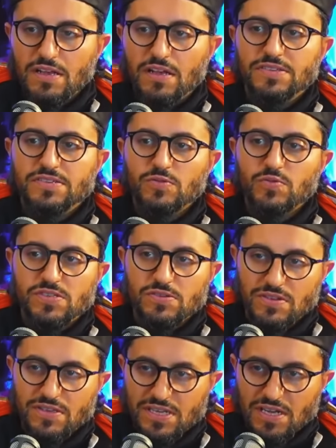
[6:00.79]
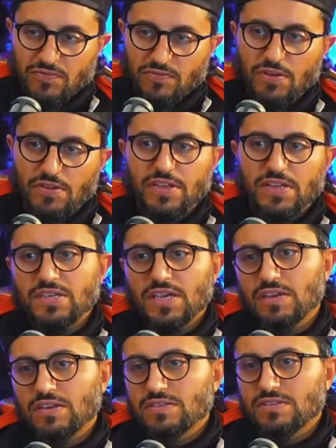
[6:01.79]
until we see the downfall of the
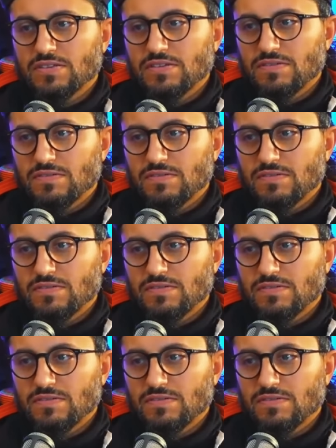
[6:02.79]
antagonist.